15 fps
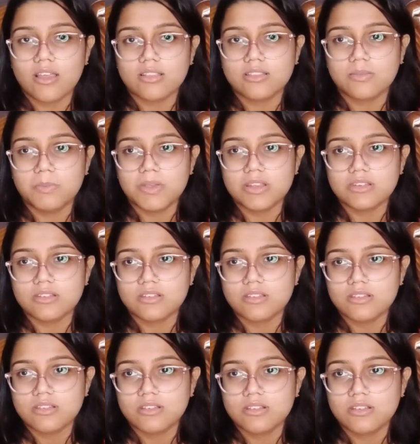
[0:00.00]
it's been
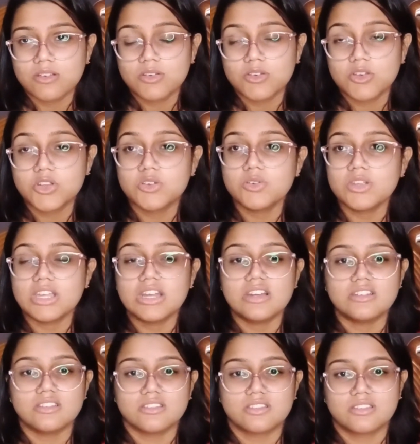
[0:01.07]
two
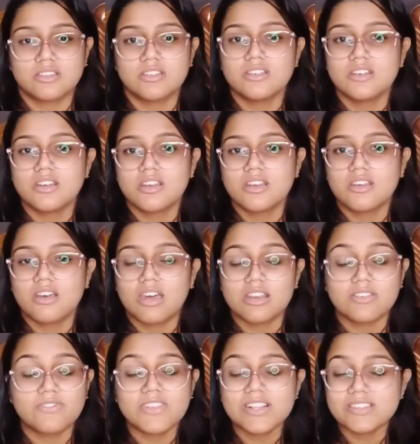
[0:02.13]
years. And
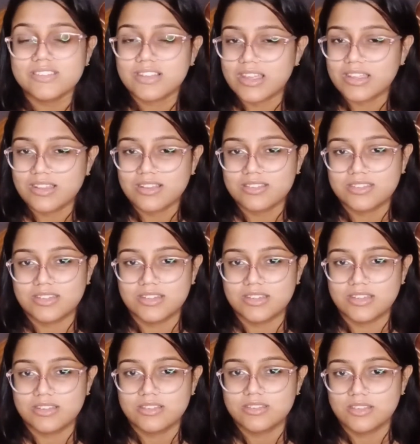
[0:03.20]
it feels like
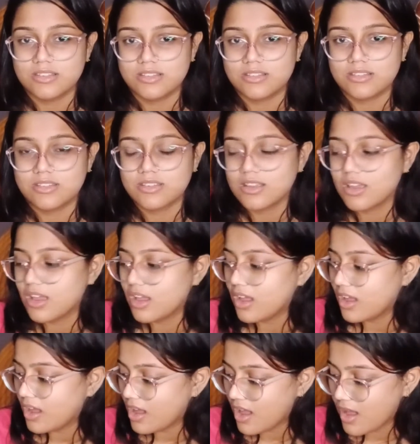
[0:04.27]
yesterday since.
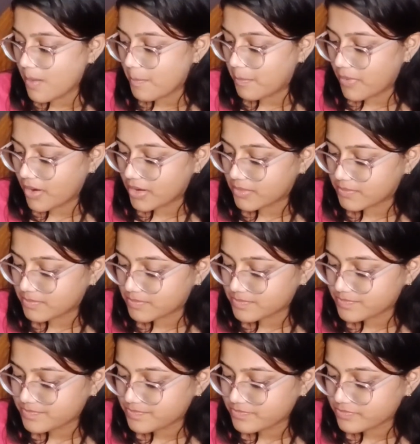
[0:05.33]
But
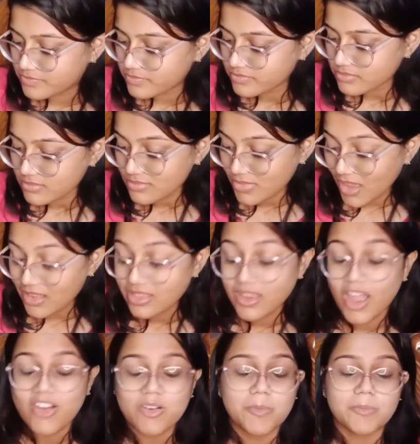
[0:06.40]

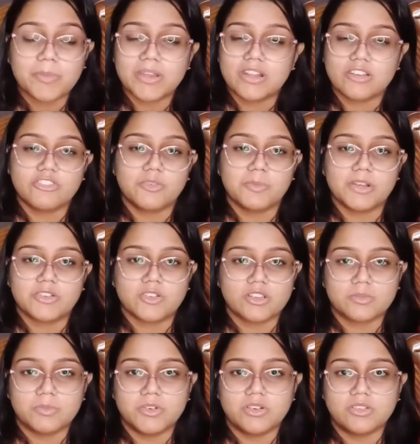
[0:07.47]
now I'm appearing for my
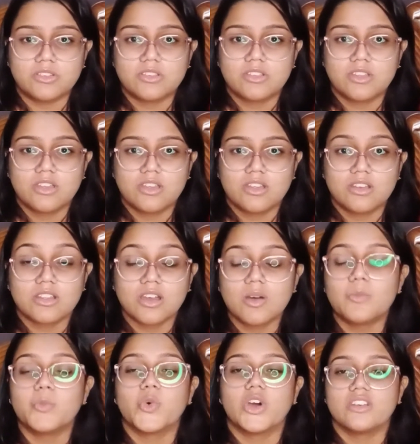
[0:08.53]
12th boards,
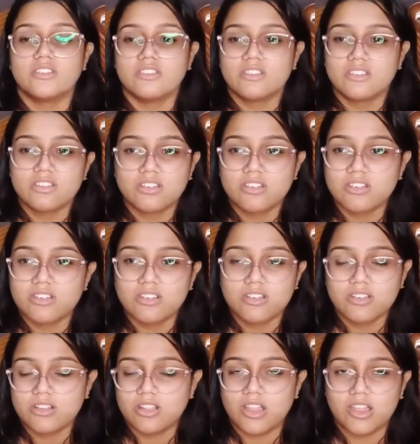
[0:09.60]
term 1.
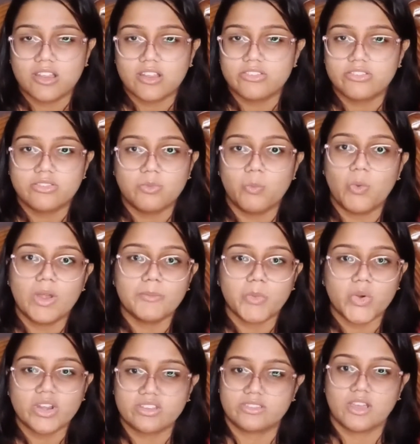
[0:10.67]
Like, if one
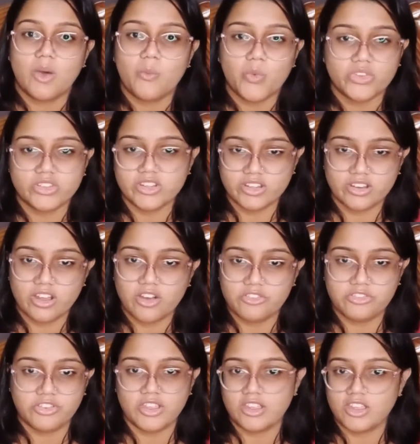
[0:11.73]
board exam wasn't
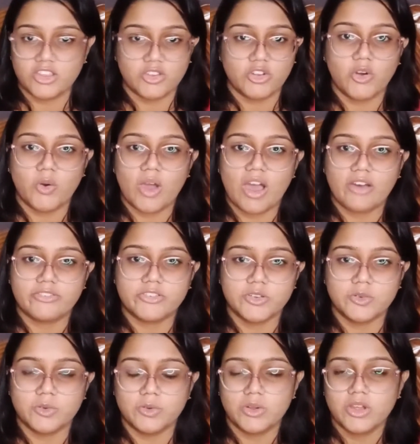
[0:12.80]
enough, here you go, have
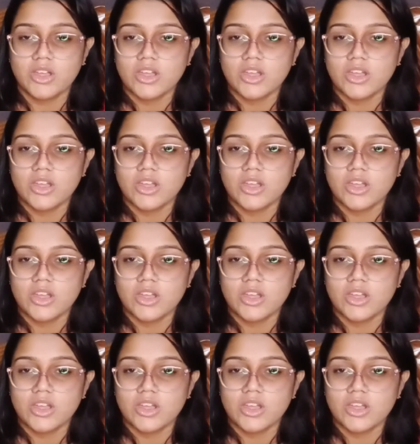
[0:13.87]
two.